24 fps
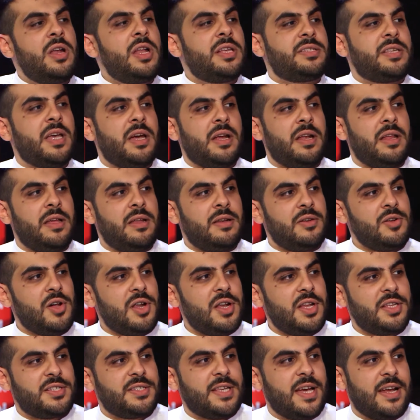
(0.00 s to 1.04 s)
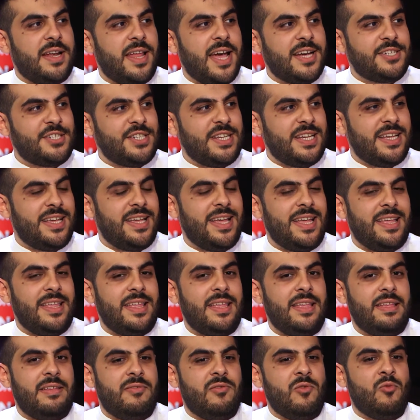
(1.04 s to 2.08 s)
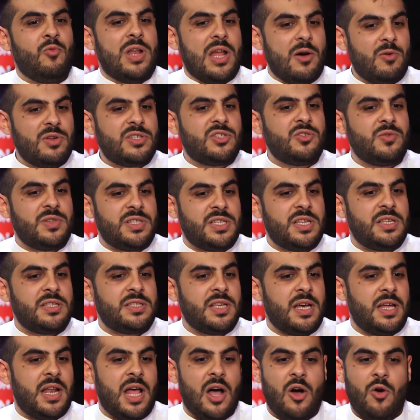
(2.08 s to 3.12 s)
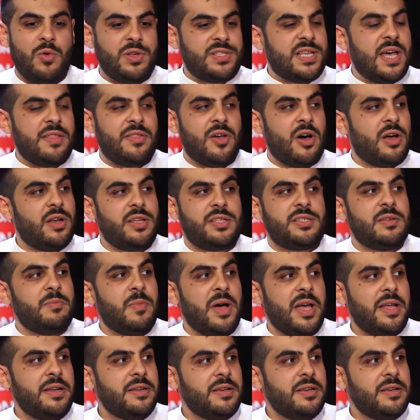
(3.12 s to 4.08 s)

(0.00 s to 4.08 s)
necessarily. Actually, when I was doing Zinzana, I always had the audience in mind.